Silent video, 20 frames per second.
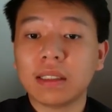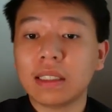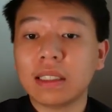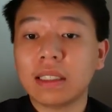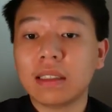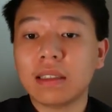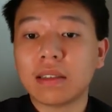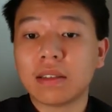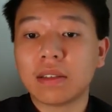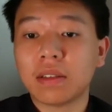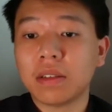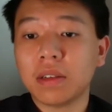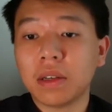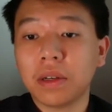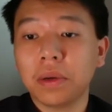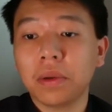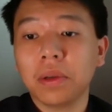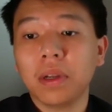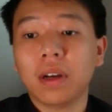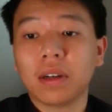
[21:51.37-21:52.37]
is
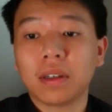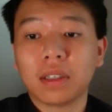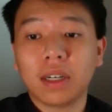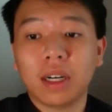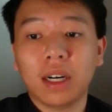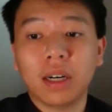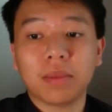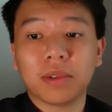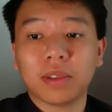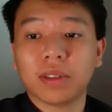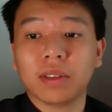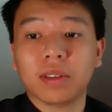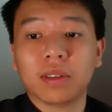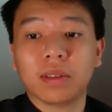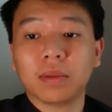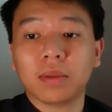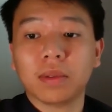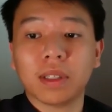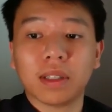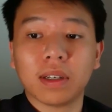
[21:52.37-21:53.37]
no longer
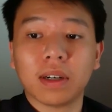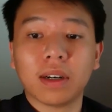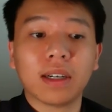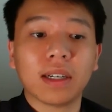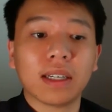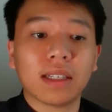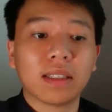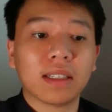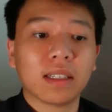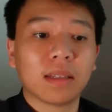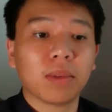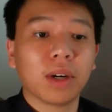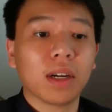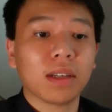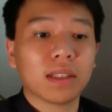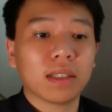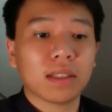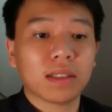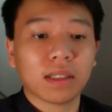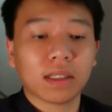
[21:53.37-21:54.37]
optional with RNA-seq
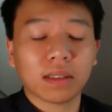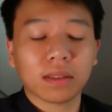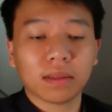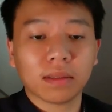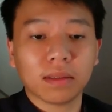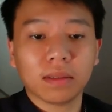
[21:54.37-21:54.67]
processing.